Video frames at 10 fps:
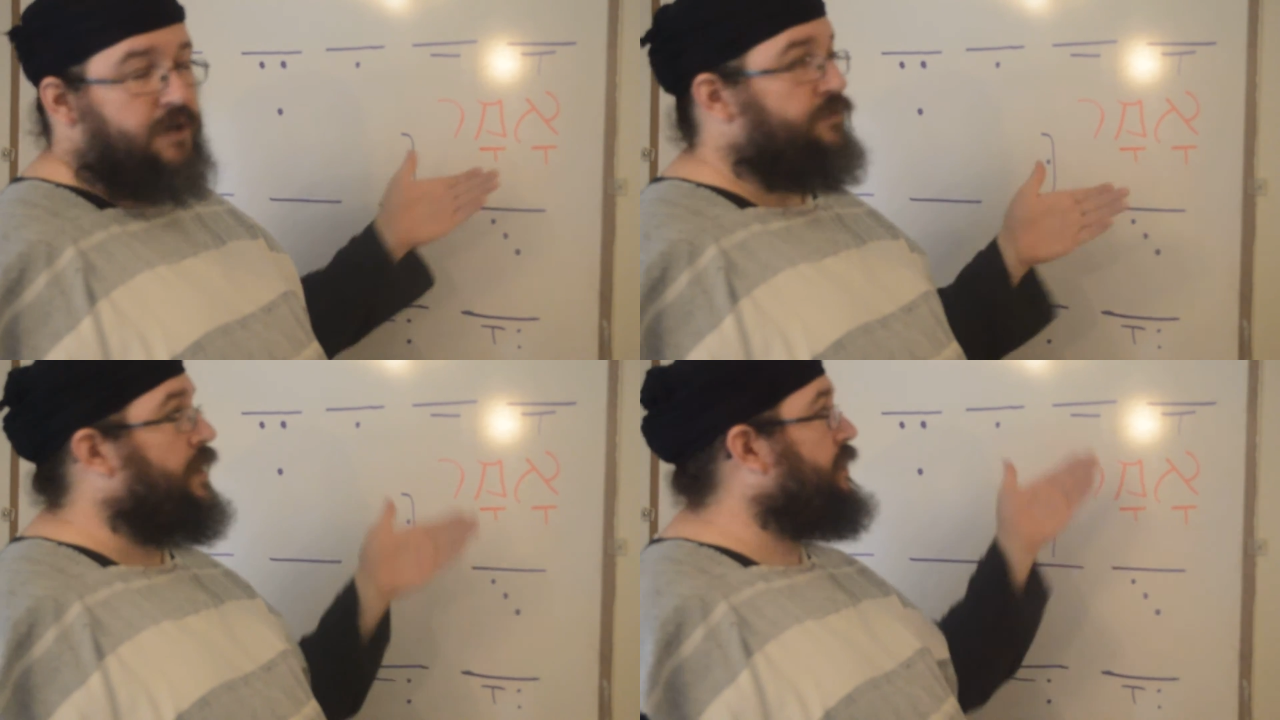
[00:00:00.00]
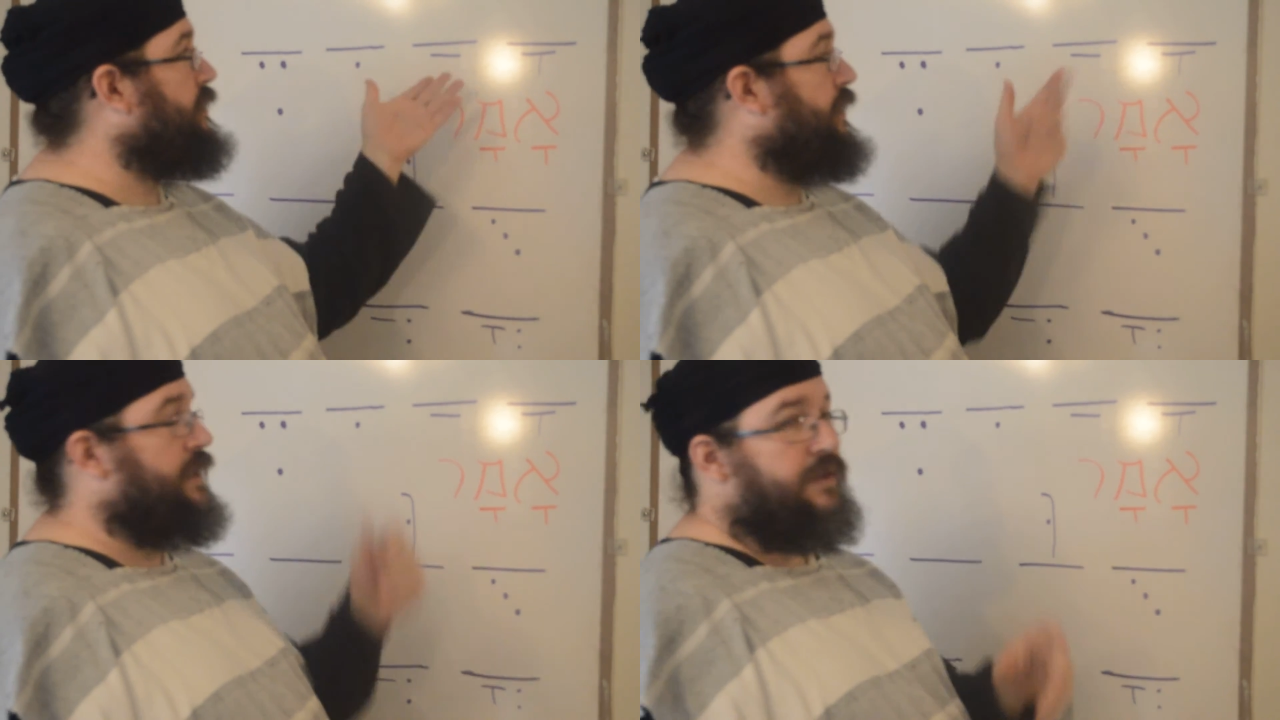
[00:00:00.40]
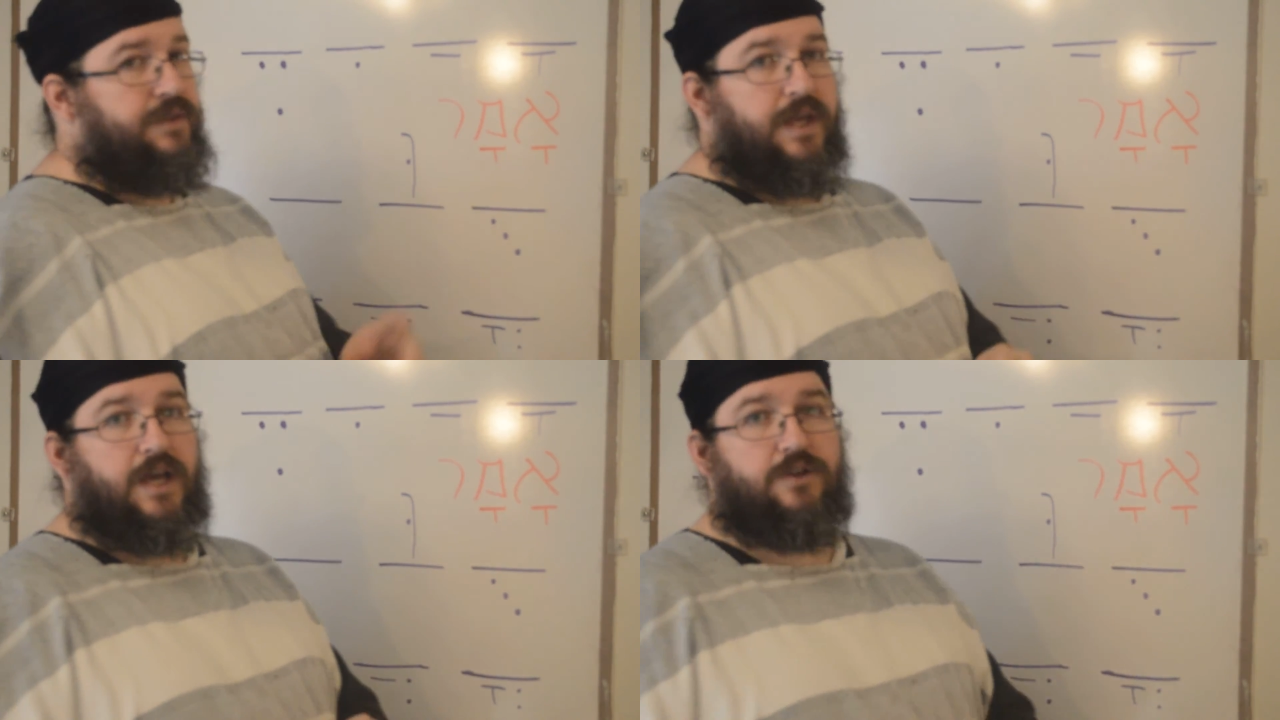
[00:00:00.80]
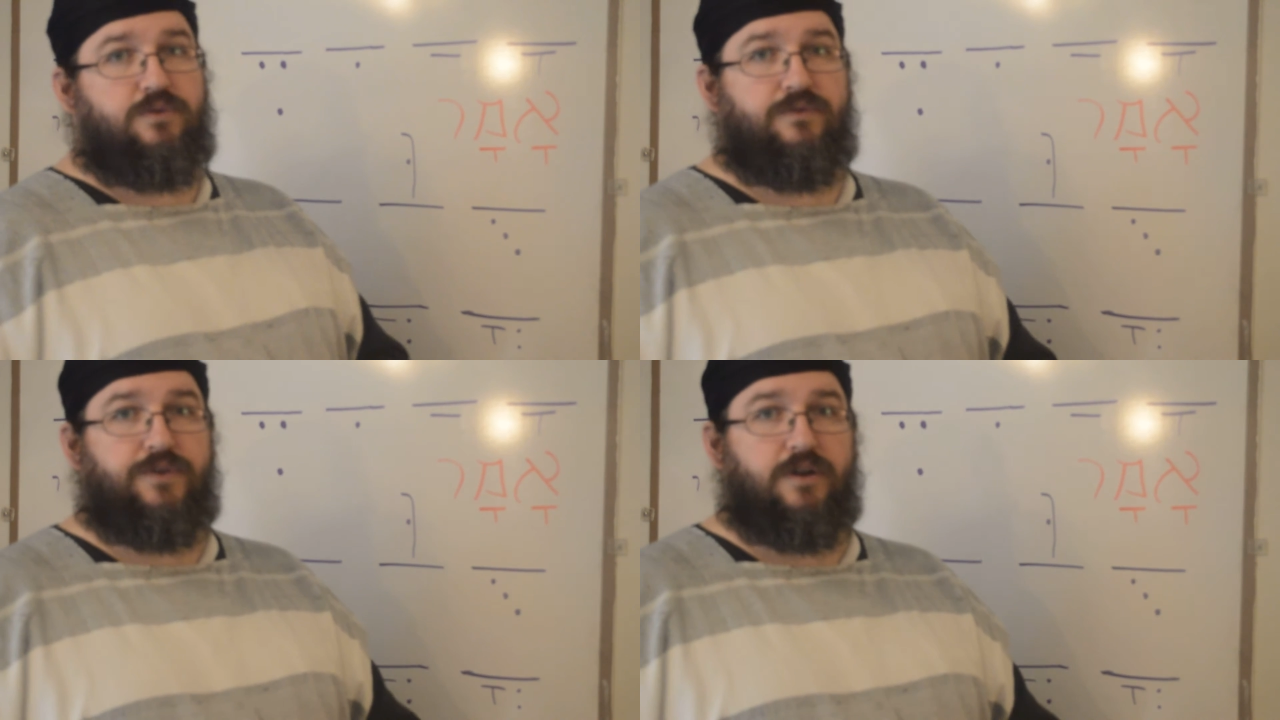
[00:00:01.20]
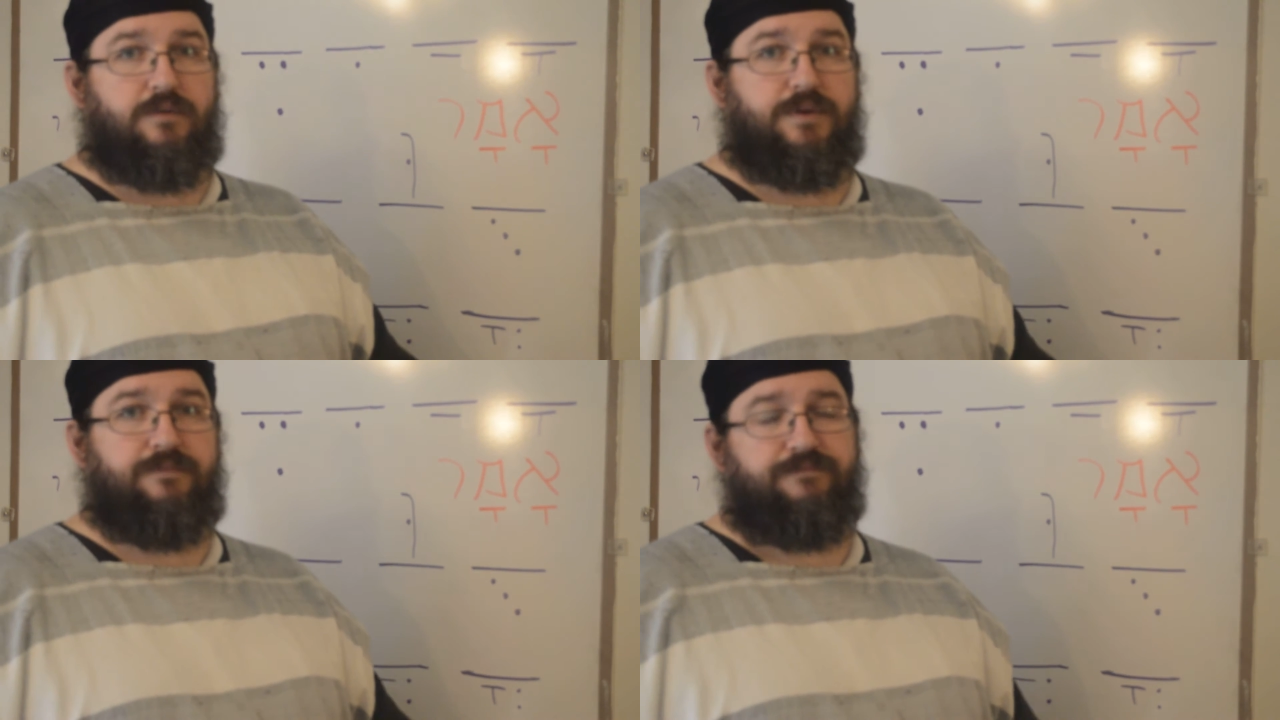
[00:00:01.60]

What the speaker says: rather than the actual verb.